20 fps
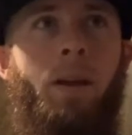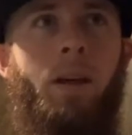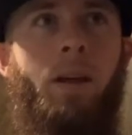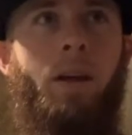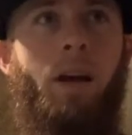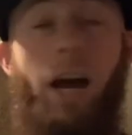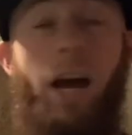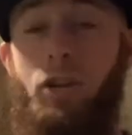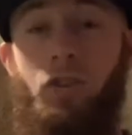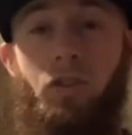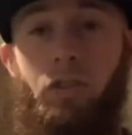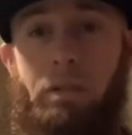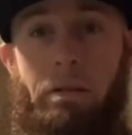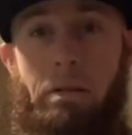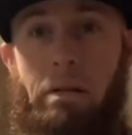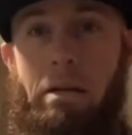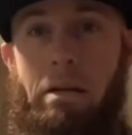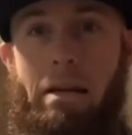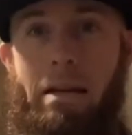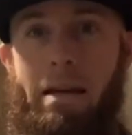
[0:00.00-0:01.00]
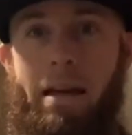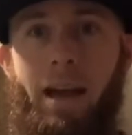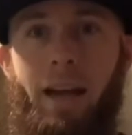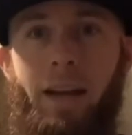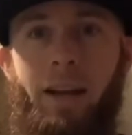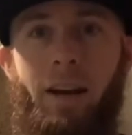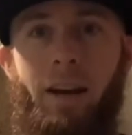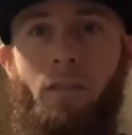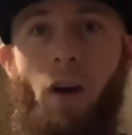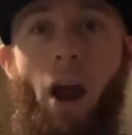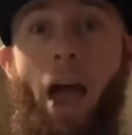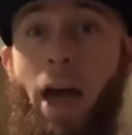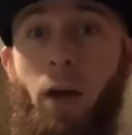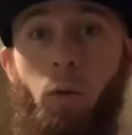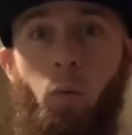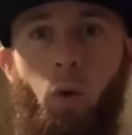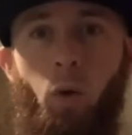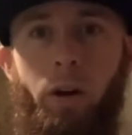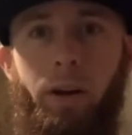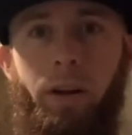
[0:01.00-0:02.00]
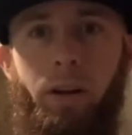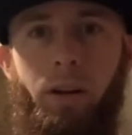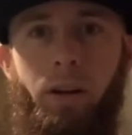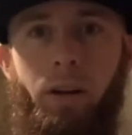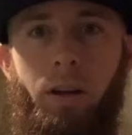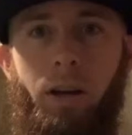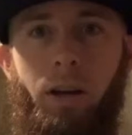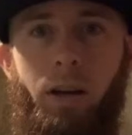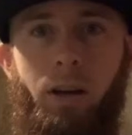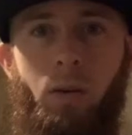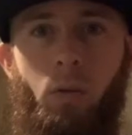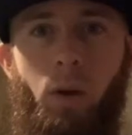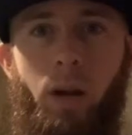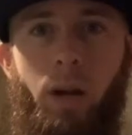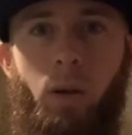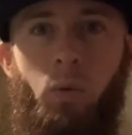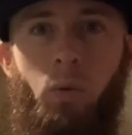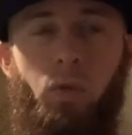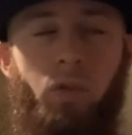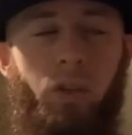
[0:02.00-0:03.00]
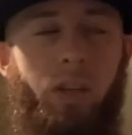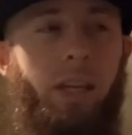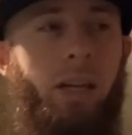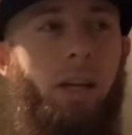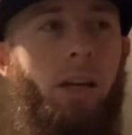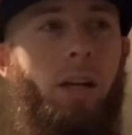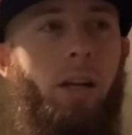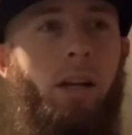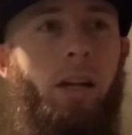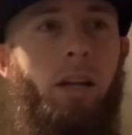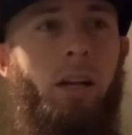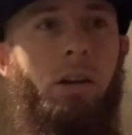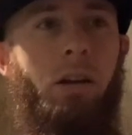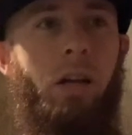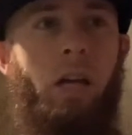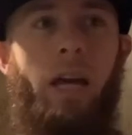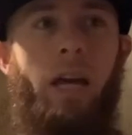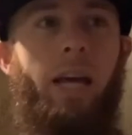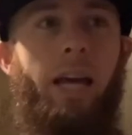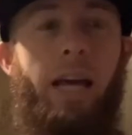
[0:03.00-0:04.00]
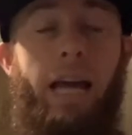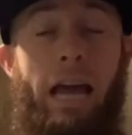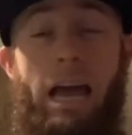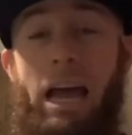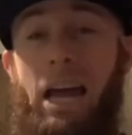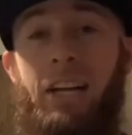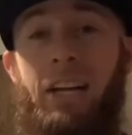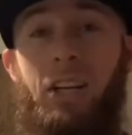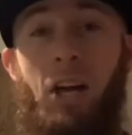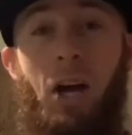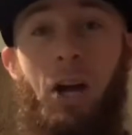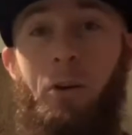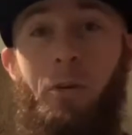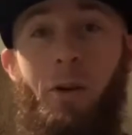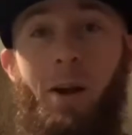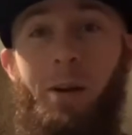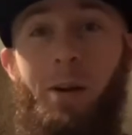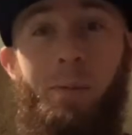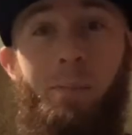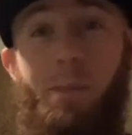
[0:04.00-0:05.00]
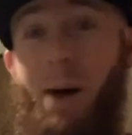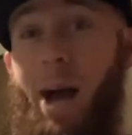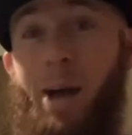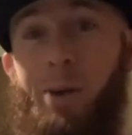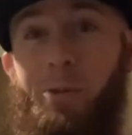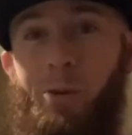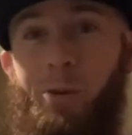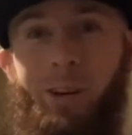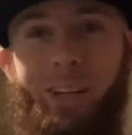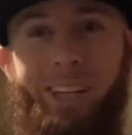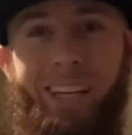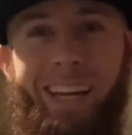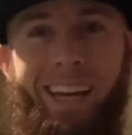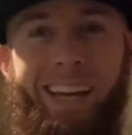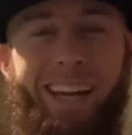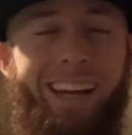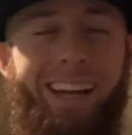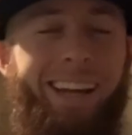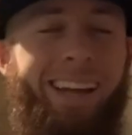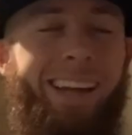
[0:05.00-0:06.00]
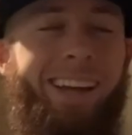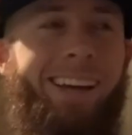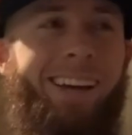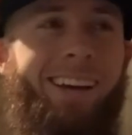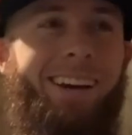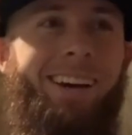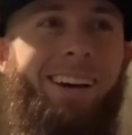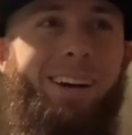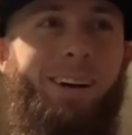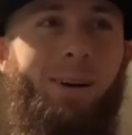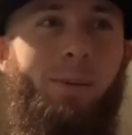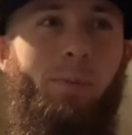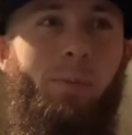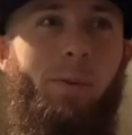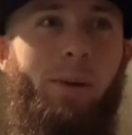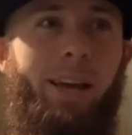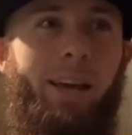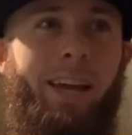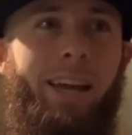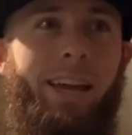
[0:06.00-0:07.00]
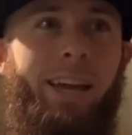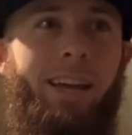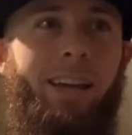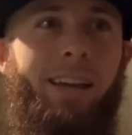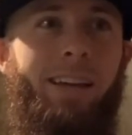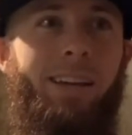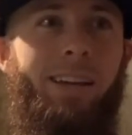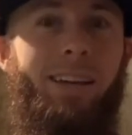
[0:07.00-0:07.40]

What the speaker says: I just had never had one when I was a kid and hadn't gotten around to buying one yet. And